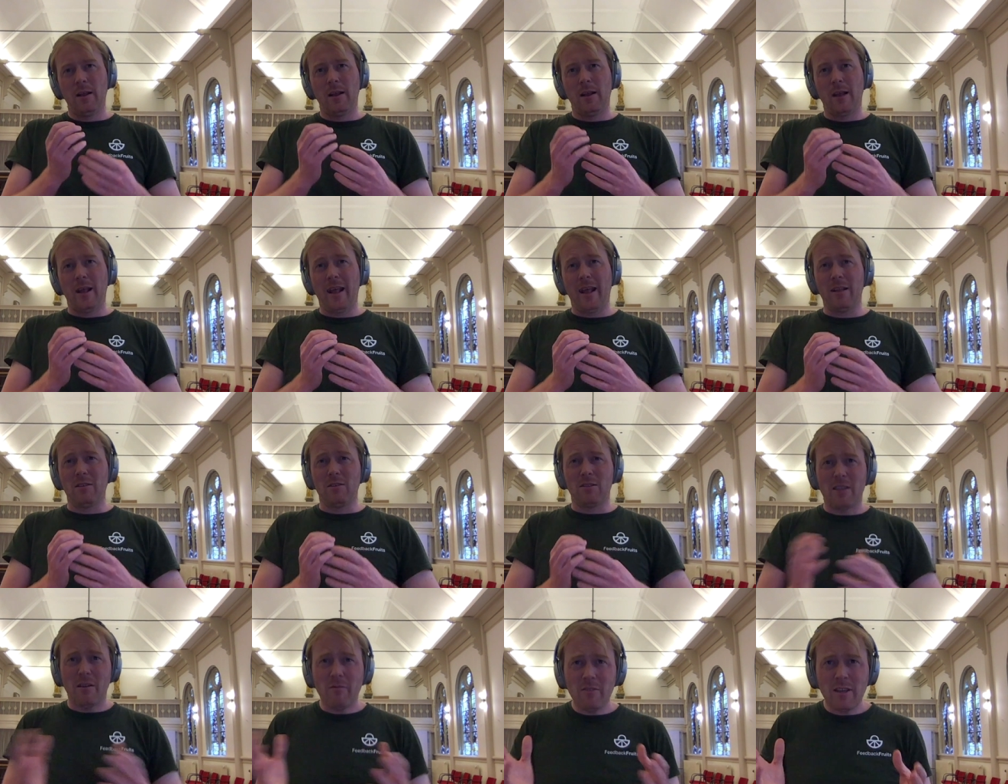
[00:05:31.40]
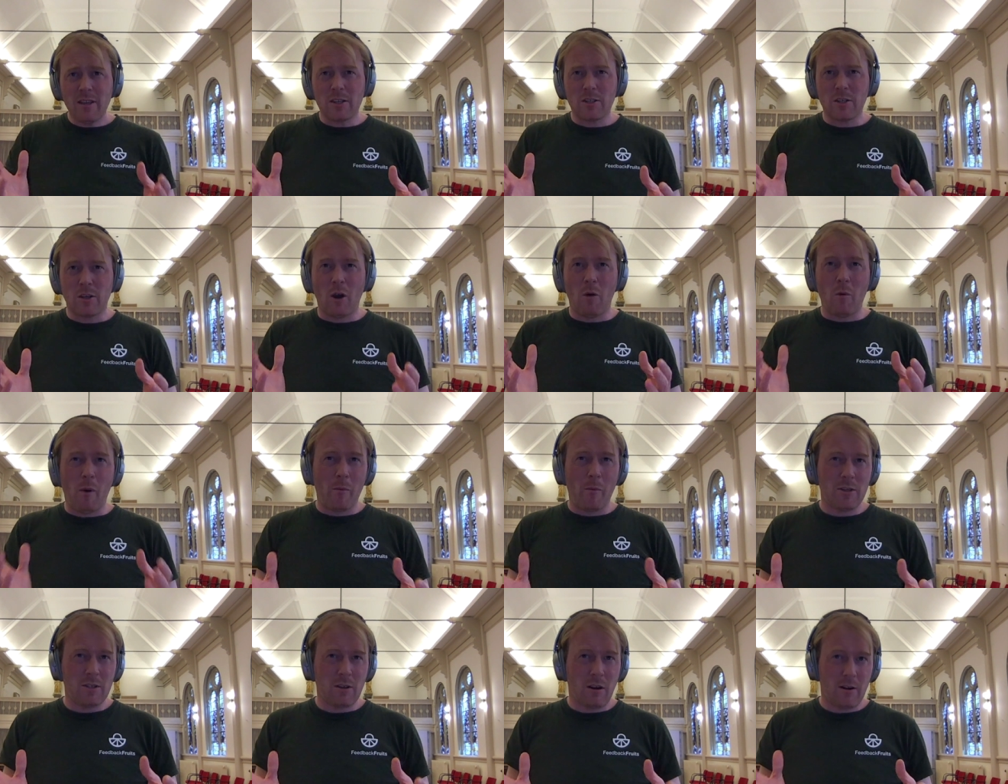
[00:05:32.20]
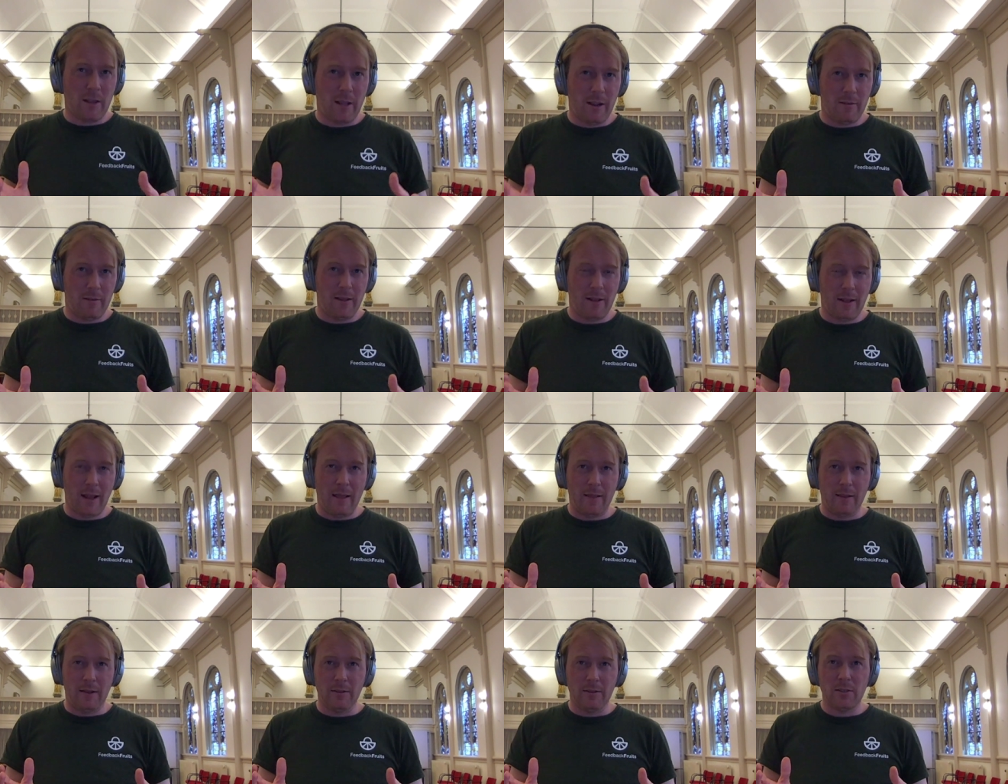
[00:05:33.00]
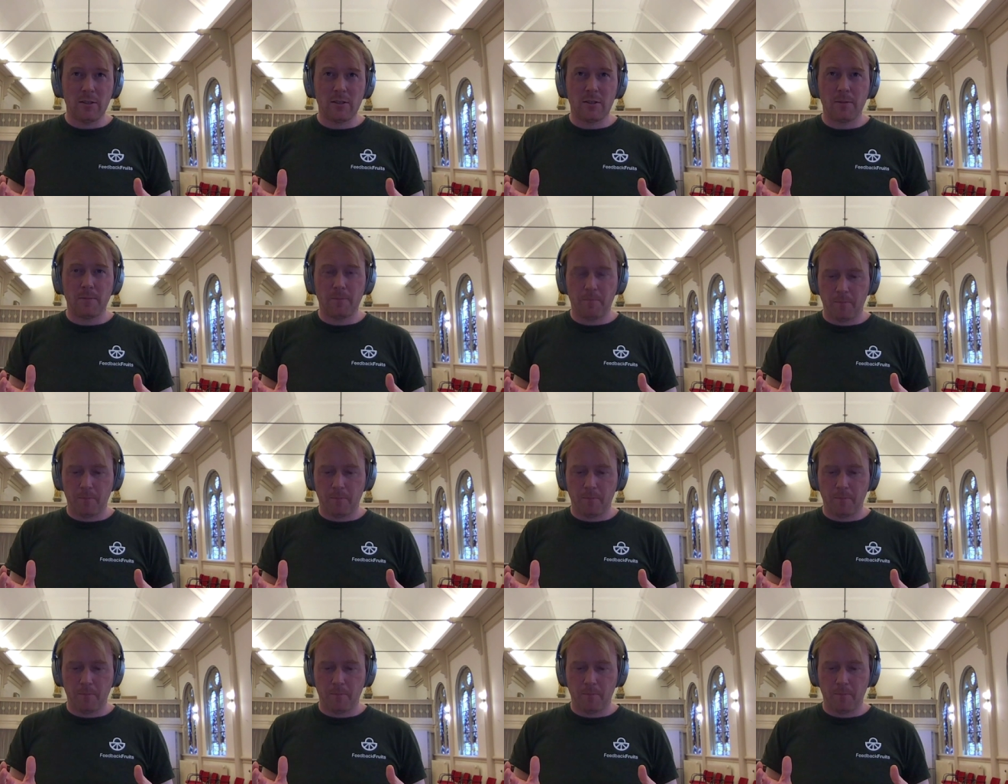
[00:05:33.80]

And 7 years ago, when we started here in the Netherlands,